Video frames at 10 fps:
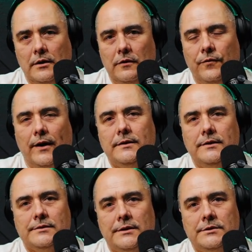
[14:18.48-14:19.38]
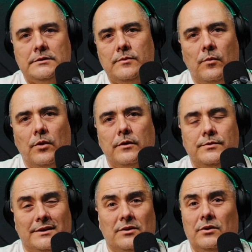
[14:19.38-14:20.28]
The fact is, adjustable mortgage
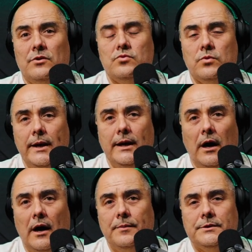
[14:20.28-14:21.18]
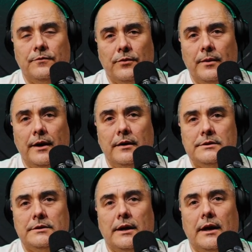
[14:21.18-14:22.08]
rates are a great option for buyers
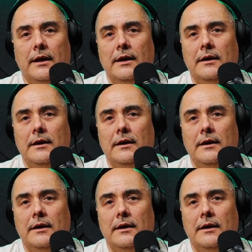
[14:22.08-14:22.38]
today.